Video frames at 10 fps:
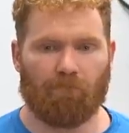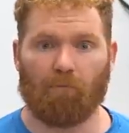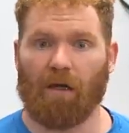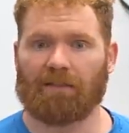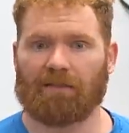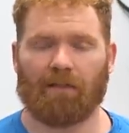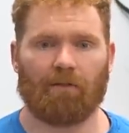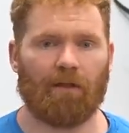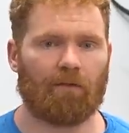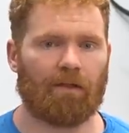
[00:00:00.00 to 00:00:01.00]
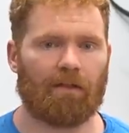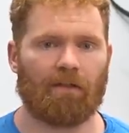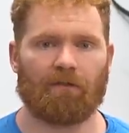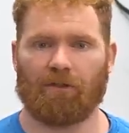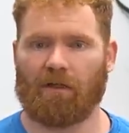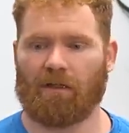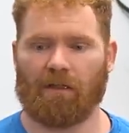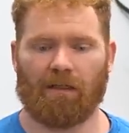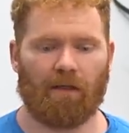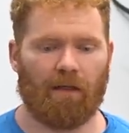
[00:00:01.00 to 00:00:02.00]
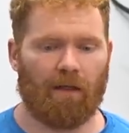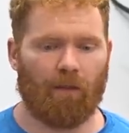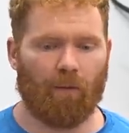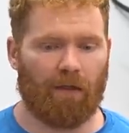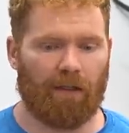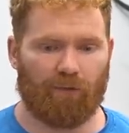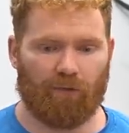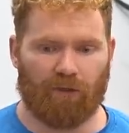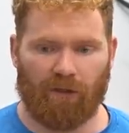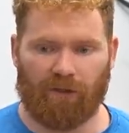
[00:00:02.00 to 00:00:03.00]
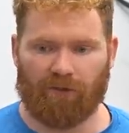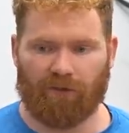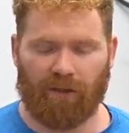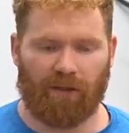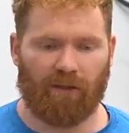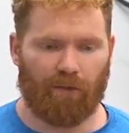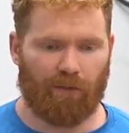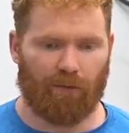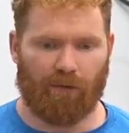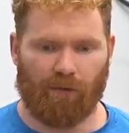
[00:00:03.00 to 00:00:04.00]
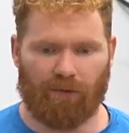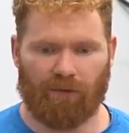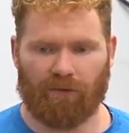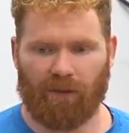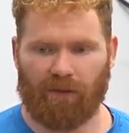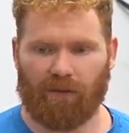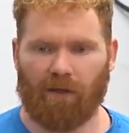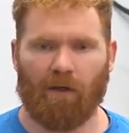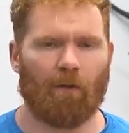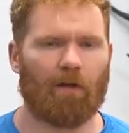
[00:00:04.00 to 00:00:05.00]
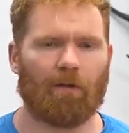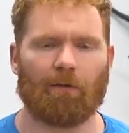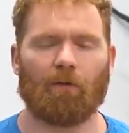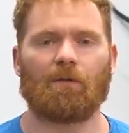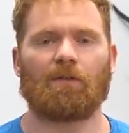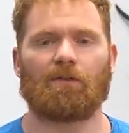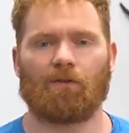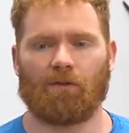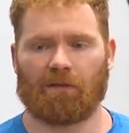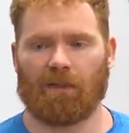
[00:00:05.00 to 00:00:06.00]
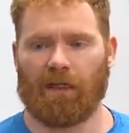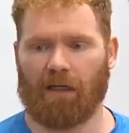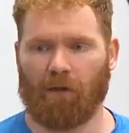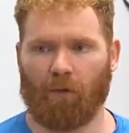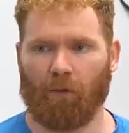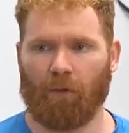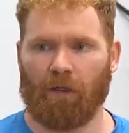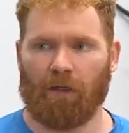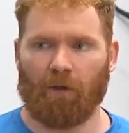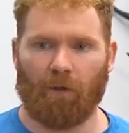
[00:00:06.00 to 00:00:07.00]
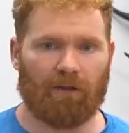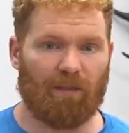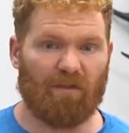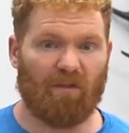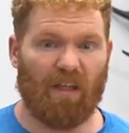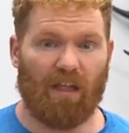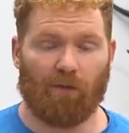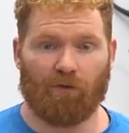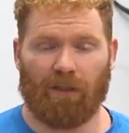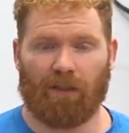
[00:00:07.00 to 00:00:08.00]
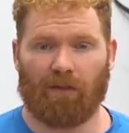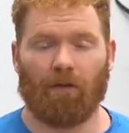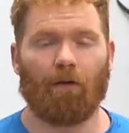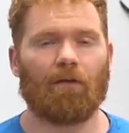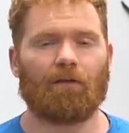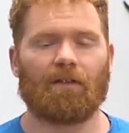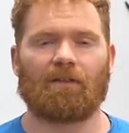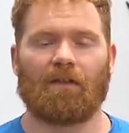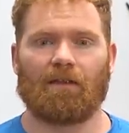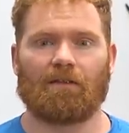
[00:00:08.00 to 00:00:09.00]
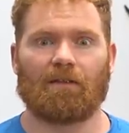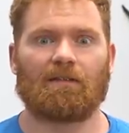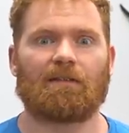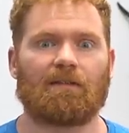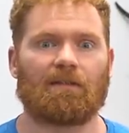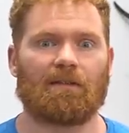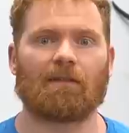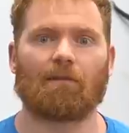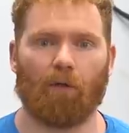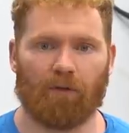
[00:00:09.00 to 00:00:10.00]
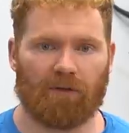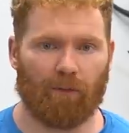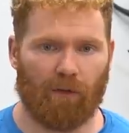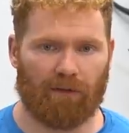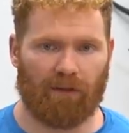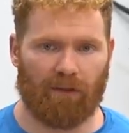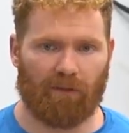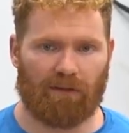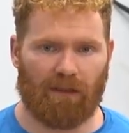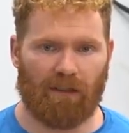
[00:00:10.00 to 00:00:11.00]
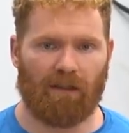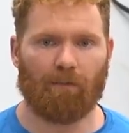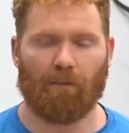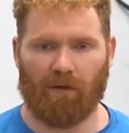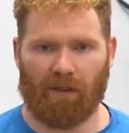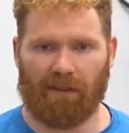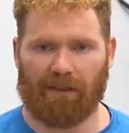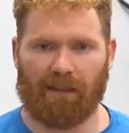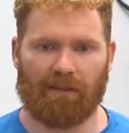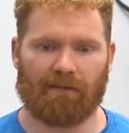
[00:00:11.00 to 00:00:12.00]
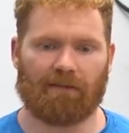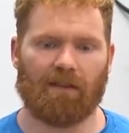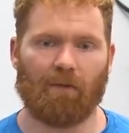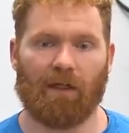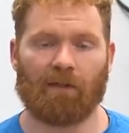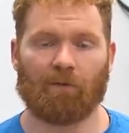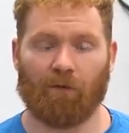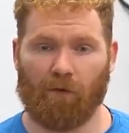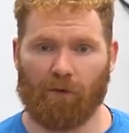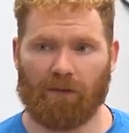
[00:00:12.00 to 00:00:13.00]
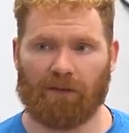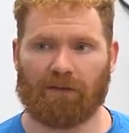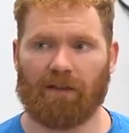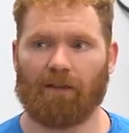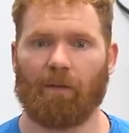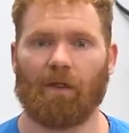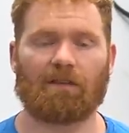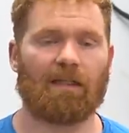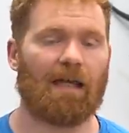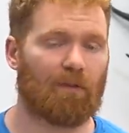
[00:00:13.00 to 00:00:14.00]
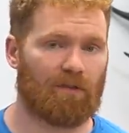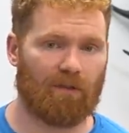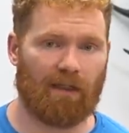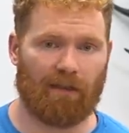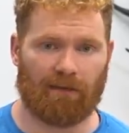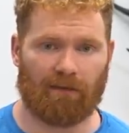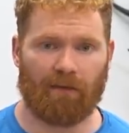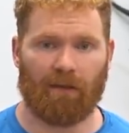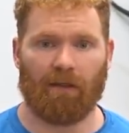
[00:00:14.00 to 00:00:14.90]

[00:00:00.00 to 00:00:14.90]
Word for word: mindset around it, journaling, are you journal your training, where you record your training, what kind of equipment you use, how, what time of day you train, all of these things. Consistency is the most important thing we see among elite athletes and the best performers and the best amateur athletes